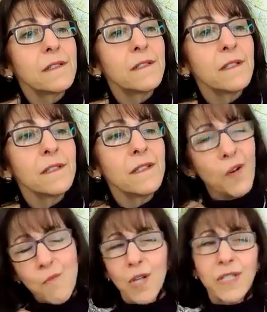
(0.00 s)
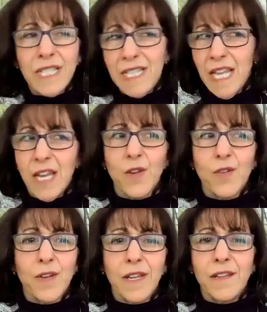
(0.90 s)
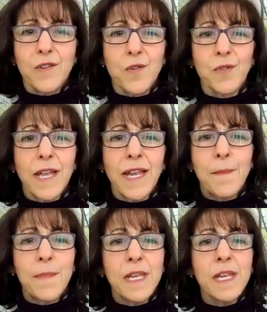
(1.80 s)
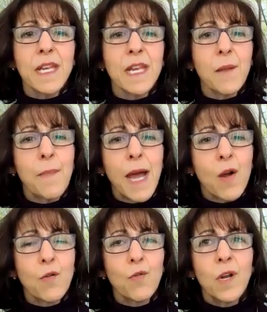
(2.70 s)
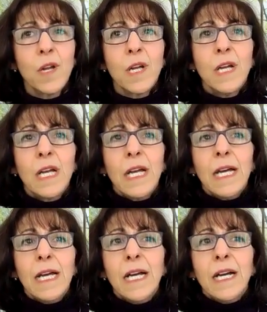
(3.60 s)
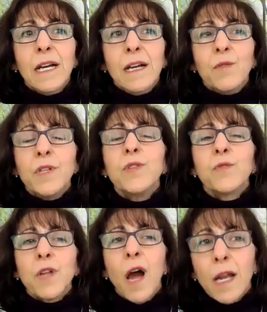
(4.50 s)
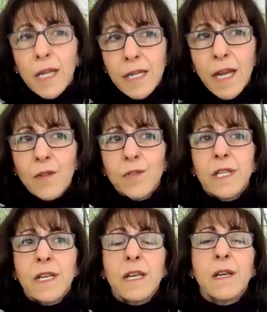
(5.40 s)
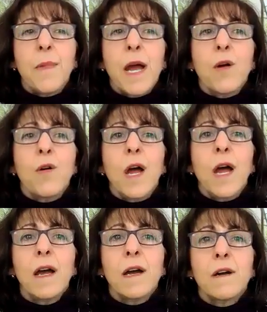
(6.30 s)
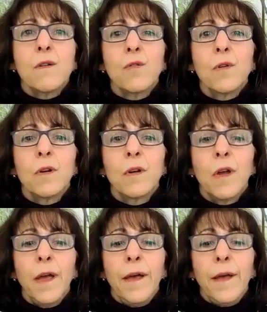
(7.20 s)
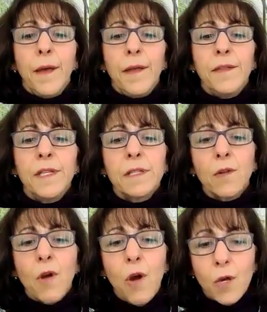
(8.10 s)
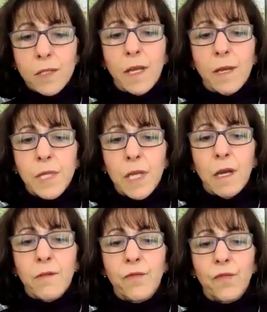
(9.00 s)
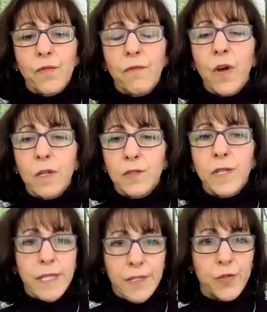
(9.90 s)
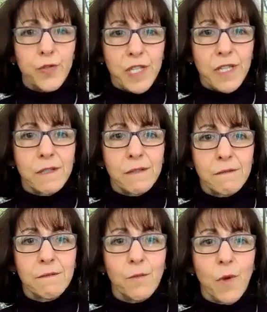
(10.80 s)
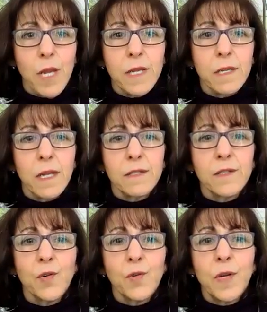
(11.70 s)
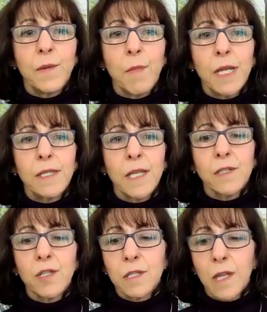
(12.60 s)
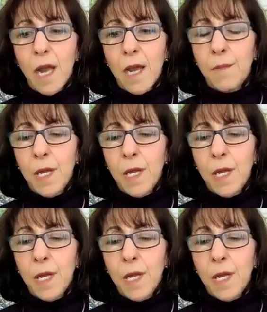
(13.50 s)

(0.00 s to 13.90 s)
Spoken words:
just so multi-layered, like I'm thinking about when you were talking, I was thinking about how this concept of following the energy, right? And so in my sessions, I